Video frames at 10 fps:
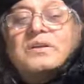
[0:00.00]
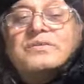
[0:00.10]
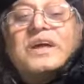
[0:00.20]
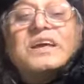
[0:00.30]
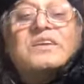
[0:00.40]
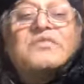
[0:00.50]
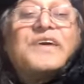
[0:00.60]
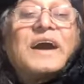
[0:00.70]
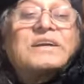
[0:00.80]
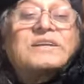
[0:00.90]
they
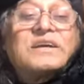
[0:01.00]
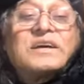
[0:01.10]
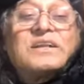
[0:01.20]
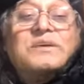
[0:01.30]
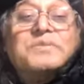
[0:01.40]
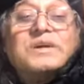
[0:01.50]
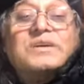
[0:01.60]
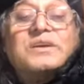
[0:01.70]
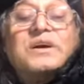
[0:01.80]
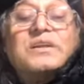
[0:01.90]
infected the
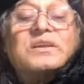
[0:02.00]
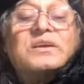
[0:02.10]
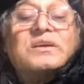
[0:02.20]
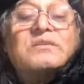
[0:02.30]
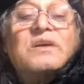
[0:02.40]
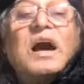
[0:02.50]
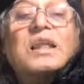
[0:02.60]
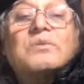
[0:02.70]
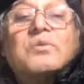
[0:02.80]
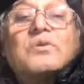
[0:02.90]
media and the
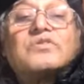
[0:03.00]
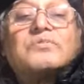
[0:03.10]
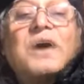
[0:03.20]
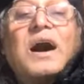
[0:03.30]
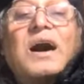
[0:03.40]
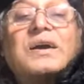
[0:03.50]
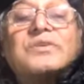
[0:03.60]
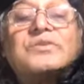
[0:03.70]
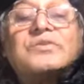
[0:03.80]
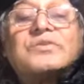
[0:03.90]
gullibles'
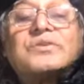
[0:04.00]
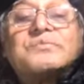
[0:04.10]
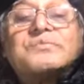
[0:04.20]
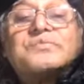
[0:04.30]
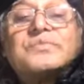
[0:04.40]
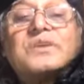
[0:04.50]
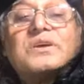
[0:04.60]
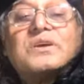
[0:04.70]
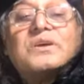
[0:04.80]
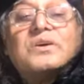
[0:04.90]
minds
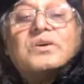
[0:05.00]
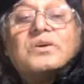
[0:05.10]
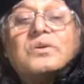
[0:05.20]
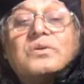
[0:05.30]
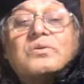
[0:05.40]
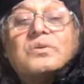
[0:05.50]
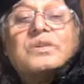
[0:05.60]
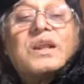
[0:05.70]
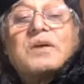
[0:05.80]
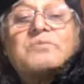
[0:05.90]

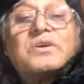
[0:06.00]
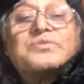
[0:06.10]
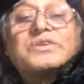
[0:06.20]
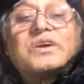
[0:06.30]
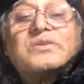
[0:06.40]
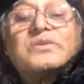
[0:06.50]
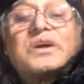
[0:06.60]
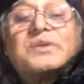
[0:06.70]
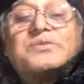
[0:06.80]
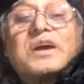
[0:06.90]
with a number of
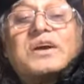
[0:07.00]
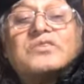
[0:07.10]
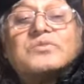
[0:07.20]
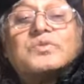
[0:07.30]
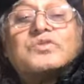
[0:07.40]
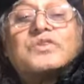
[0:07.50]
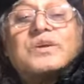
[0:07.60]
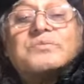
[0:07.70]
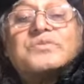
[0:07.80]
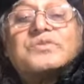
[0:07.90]
stereotypes against
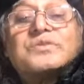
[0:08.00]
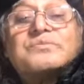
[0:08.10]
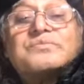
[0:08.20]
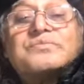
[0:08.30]
Muslims.